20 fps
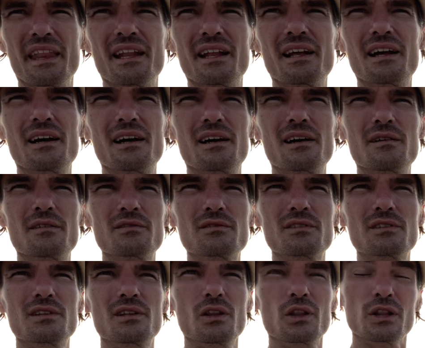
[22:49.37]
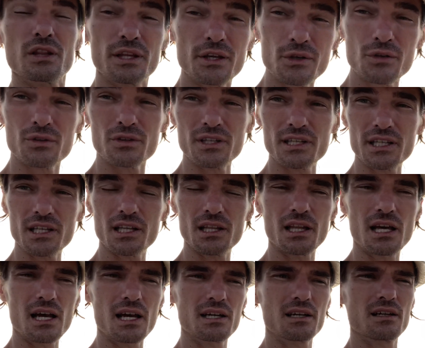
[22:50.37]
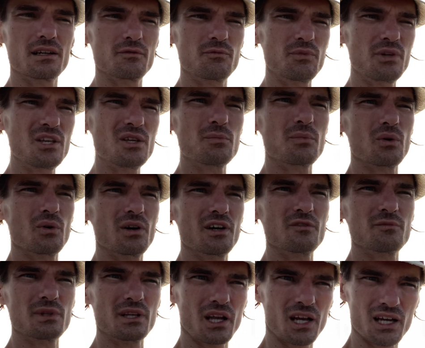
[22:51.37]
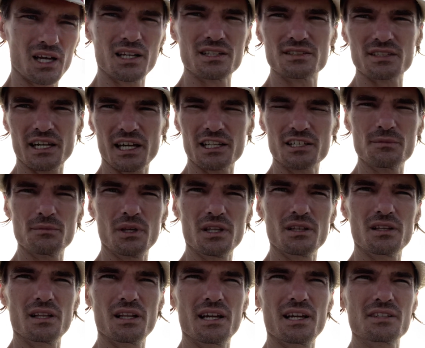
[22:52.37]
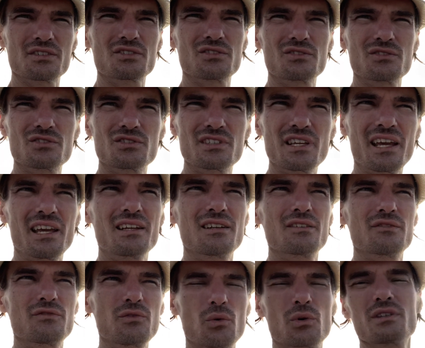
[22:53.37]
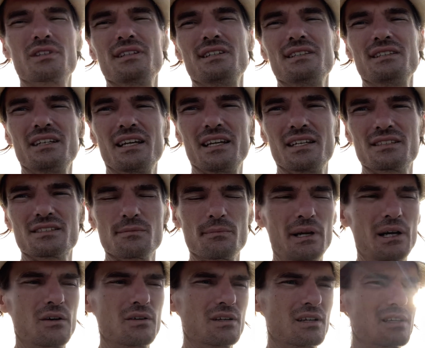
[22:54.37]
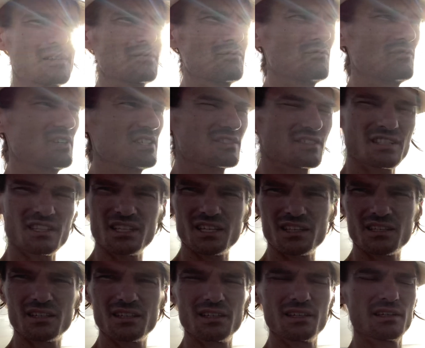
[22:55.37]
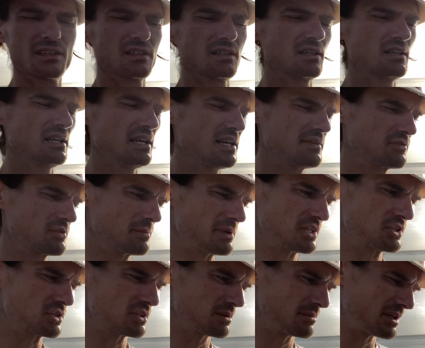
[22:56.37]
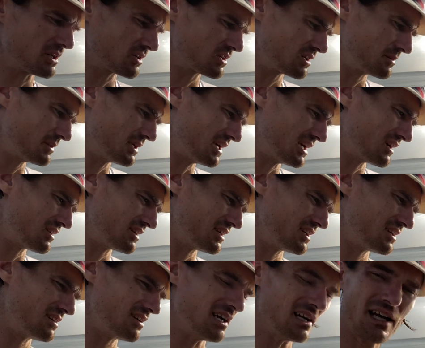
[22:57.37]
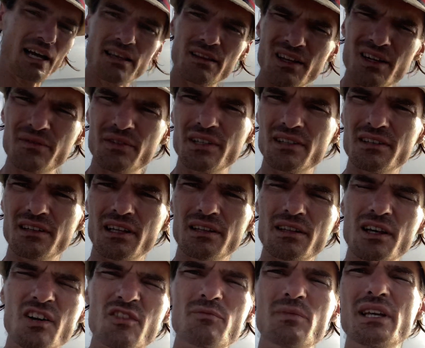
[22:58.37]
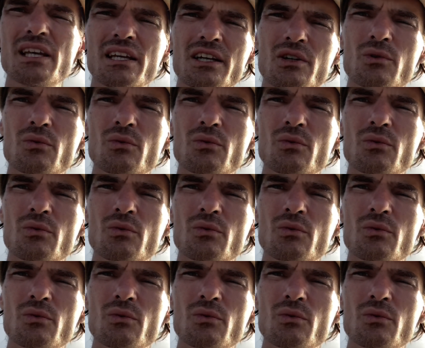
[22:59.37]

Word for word: Uh, literally a lot of people have been contacting me in the last ten to fourteen days about visiting, information about coming out here, and I love it. I love being a